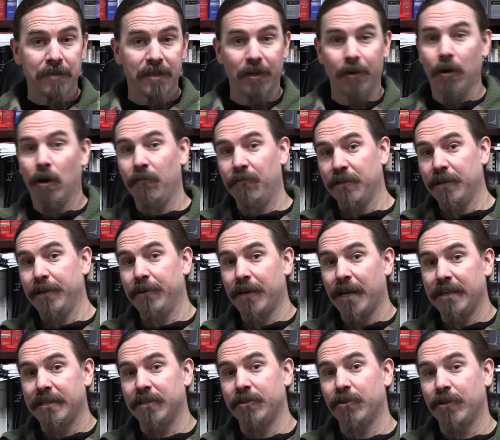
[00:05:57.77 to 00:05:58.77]
So hopefully you
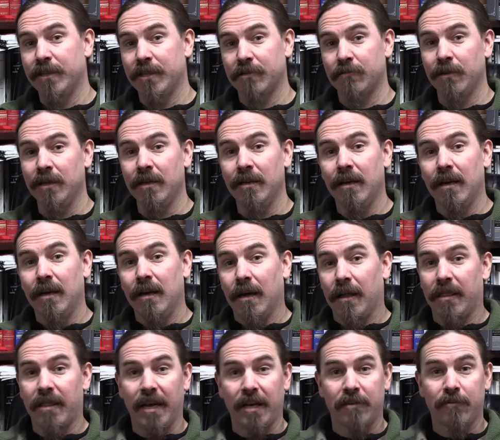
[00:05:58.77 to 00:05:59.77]
guys enjoyed this one.
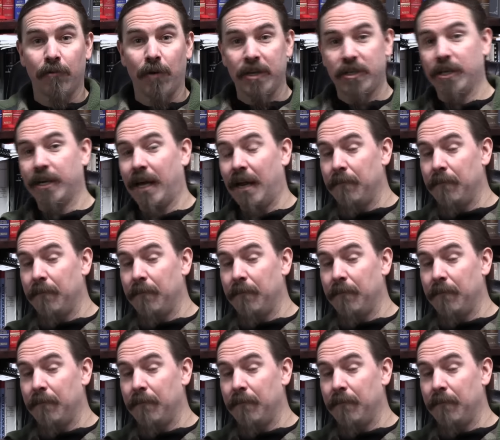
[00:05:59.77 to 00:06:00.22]
Thanks for watching.